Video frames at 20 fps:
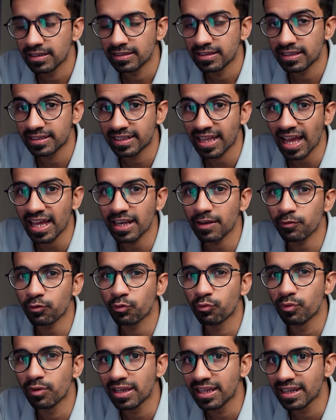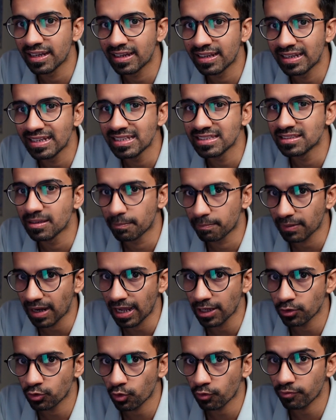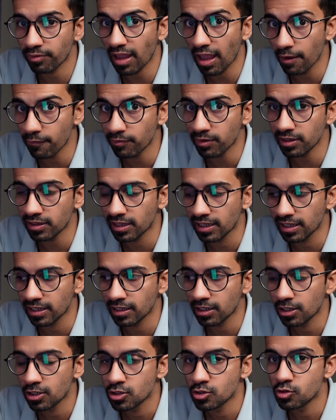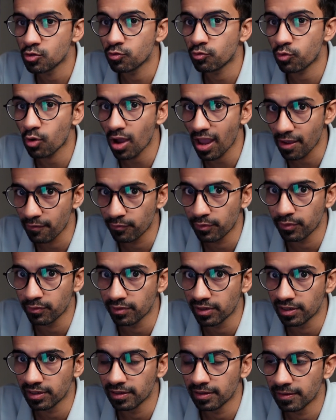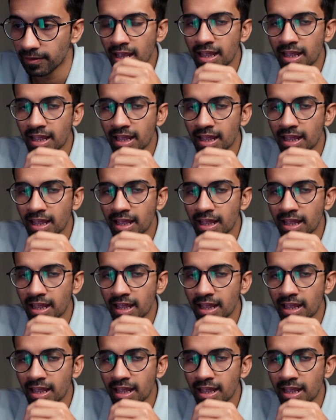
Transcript: The tariffs will increase the price of everything for everyone.